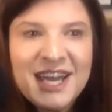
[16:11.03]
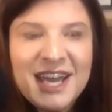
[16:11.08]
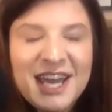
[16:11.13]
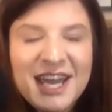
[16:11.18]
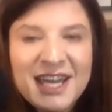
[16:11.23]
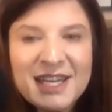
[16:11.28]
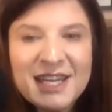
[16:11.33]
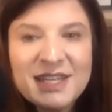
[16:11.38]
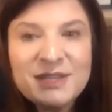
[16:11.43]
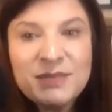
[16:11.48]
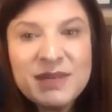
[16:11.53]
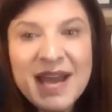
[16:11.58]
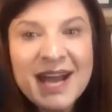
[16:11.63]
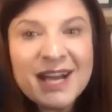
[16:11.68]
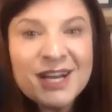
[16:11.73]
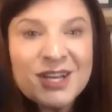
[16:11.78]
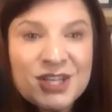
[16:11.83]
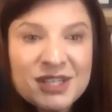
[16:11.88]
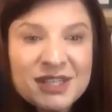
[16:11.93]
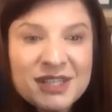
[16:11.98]
and
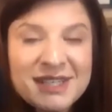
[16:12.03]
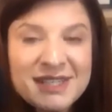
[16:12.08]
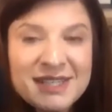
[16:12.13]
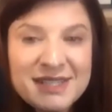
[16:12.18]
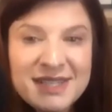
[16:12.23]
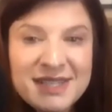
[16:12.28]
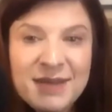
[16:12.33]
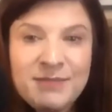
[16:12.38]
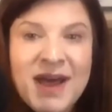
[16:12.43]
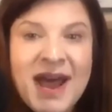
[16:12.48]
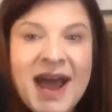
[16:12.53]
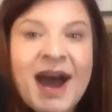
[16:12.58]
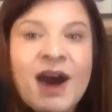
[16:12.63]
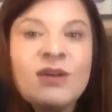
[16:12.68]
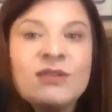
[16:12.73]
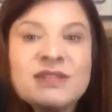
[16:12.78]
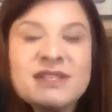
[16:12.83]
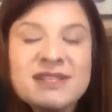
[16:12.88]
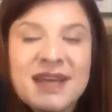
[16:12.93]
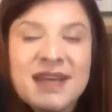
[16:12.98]
actually step
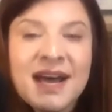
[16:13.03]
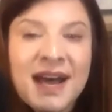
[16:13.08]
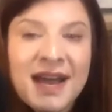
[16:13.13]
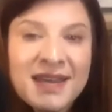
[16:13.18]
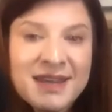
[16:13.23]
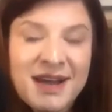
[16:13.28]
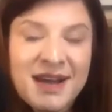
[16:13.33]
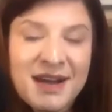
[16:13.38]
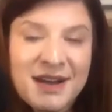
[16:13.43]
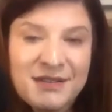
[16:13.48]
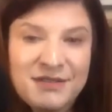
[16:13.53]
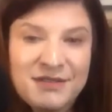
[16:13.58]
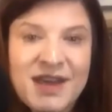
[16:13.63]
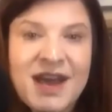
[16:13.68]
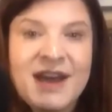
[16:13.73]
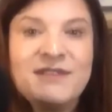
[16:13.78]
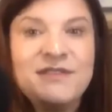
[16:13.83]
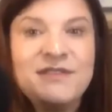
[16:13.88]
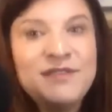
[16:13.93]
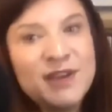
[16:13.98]
outside of
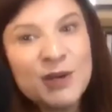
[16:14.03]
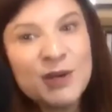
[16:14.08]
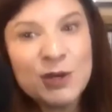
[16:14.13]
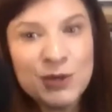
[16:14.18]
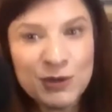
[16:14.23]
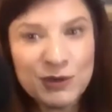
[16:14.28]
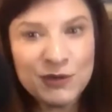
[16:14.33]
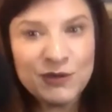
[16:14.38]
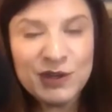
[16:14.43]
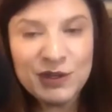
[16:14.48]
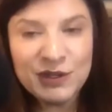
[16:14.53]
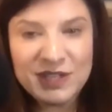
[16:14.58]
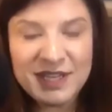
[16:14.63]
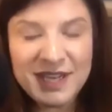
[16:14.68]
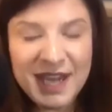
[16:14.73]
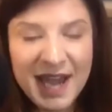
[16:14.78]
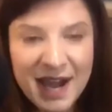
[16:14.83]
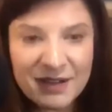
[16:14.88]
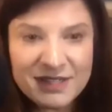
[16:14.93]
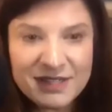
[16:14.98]
that fear you're
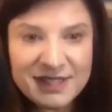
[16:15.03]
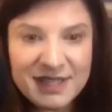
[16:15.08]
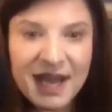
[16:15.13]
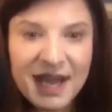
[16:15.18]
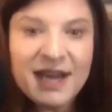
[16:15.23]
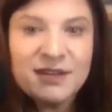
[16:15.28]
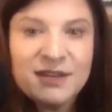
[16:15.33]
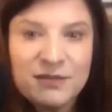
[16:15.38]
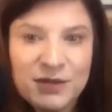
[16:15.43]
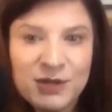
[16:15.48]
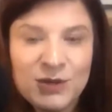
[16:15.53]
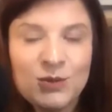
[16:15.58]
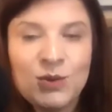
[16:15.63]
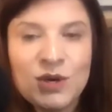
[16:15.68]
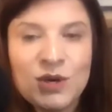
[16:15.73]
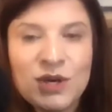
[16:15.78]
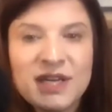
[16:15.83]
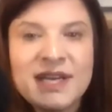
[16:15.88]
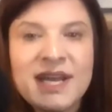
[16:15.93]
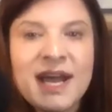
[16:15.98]
feeling outside of your
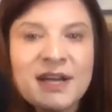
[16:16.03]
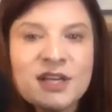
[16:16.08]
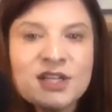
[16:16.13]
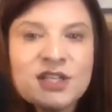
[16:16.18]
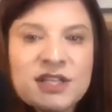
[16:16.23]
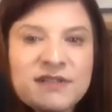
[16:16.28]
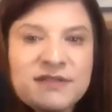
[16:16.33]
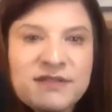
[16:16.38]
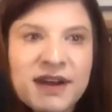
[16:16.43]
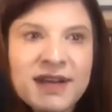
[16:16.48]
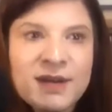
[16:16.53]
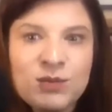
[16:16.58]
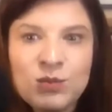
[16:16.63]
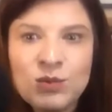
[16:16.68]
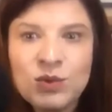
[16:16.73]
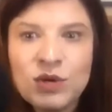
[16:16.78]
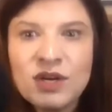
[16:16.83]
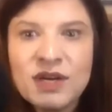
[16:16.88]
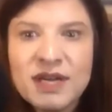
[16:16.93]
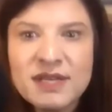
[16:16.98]
work and actually find
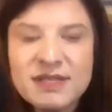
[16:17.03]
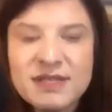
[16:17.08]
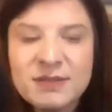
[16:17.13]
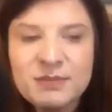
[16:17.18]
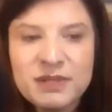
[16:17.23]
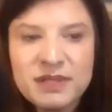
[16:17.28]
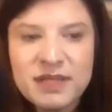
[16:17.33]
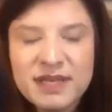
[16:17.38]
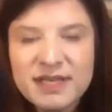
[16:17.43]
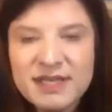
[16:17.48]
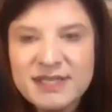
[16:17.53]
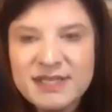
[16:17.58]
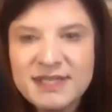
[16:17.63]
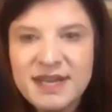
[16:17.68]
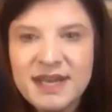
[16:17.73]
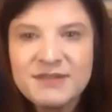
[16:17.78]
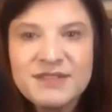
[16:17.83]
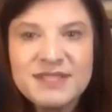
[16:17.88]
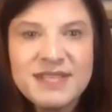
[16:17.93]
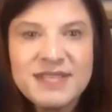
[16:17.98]
work as a place
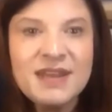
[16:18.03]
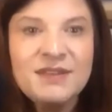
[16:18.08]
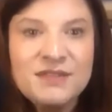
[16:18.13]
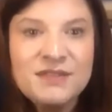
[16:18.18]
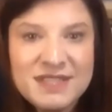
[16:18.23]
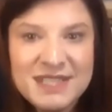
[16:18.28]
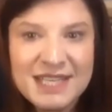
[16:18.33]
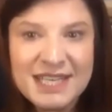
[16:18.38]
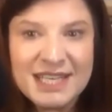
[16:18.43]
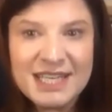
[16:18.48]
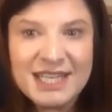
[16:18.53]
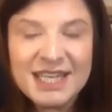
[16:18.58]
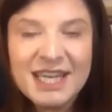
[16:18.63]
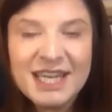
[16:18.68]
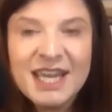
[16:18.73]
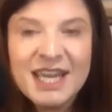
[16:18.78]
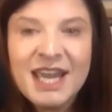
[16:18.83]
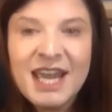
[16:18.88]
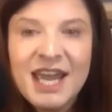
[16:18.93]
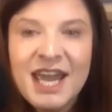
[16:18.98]
of safety.
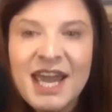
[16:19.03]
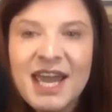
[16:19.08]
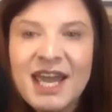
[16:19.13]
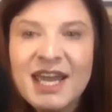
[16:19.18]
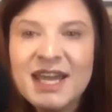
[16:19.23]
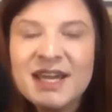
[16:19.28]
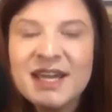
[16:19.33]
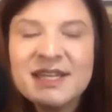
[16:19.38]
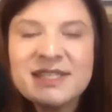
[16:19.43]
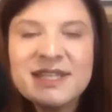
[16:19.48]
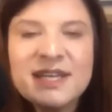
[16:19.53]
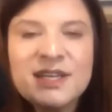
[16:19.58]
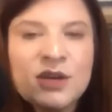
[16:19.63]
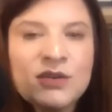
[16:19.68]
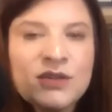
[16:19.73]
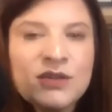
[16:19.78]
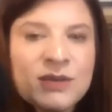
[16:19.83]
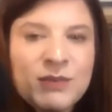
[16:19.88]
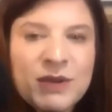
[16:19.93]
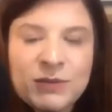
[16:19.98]
And I
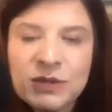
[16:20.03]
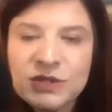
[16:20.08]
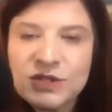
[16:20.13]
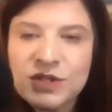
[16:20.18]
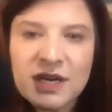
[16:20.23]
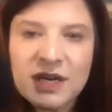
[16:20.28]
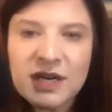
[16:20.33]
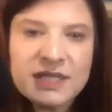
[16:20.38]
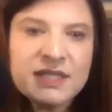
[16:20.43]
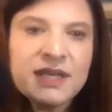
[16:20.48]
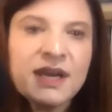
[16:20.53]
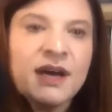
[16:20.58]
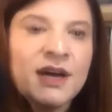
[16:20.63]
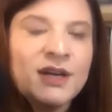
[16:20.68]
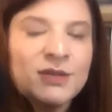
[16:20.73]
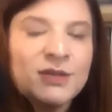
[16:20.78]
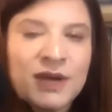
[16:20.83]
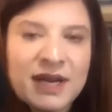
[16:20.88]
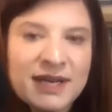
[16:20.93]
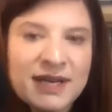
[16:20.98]
know that people talk a
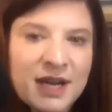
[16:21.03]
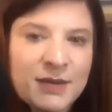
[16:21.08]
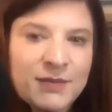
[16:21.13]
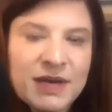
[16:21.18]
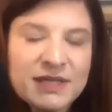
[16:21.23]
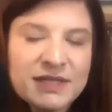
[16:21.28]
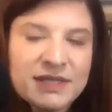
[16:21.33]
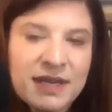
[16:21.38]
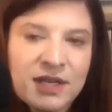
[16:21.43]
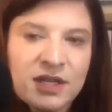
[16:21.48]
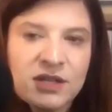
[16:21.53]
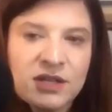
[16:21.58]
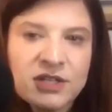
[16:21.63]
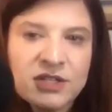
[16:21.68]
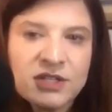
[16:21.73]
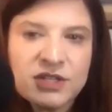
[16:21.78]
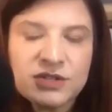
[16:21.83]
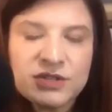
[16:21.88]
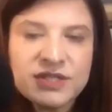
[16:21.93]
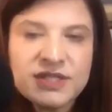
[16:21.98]
ton right now about
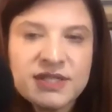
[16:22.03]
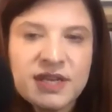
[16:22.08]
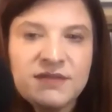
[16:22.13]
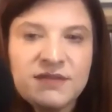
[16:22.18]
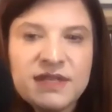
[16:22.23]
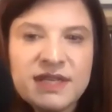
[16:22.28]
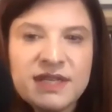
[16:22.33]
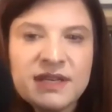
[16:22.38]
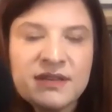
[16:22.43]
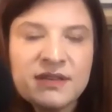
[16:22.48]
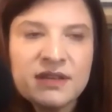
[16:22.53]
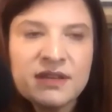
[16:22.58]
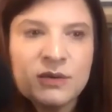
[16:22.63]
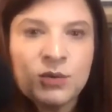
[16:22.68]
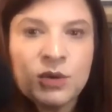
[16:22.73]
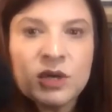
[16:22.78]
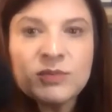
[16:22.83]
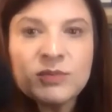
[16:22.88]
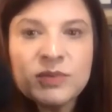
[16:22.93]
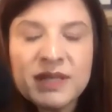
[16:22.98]
psychological safety in the
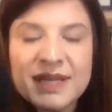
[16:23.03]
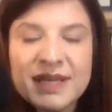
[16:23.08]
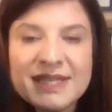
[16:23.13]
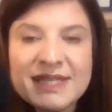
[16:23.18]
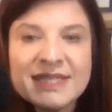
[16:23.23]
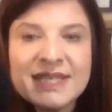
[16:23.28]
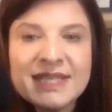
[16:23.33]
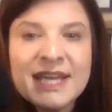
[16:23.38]
workplace.